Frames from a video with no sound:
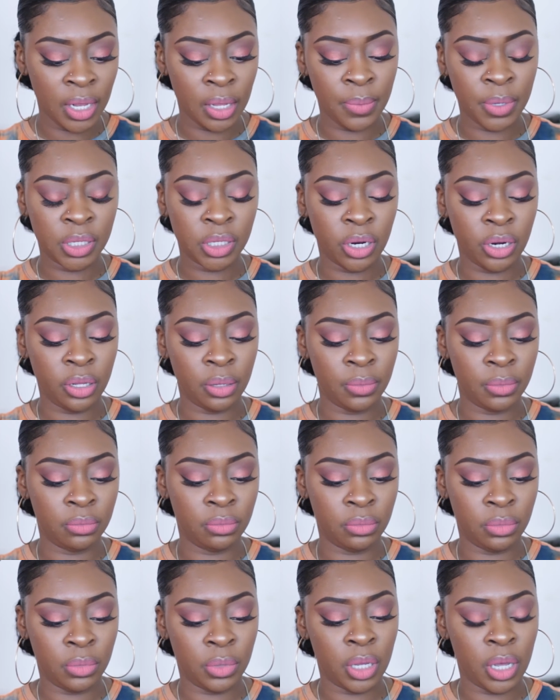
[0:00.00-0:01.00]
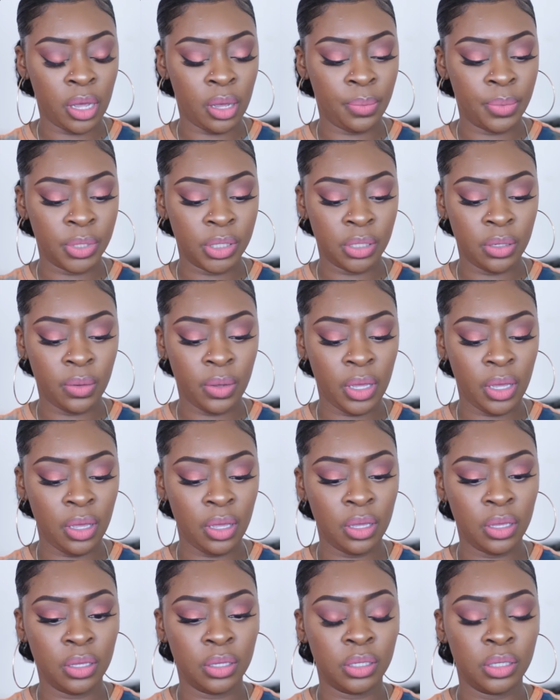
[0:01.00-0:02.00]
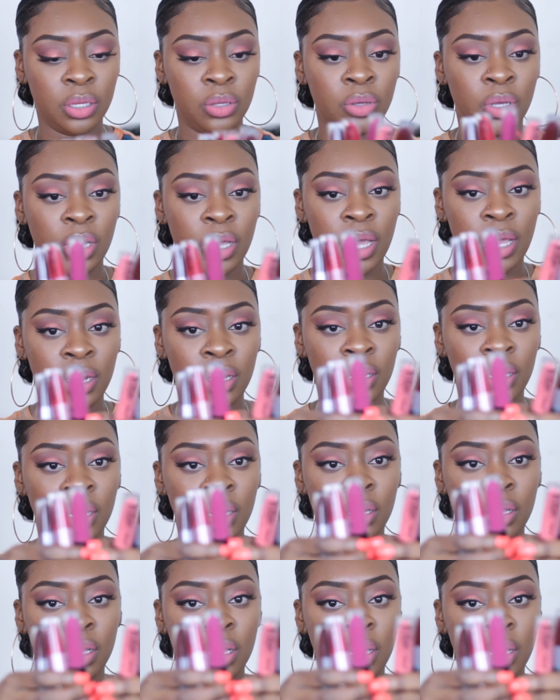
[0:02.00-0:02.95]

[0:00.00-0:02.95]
Let me turn them the opposite way so you can kind of get a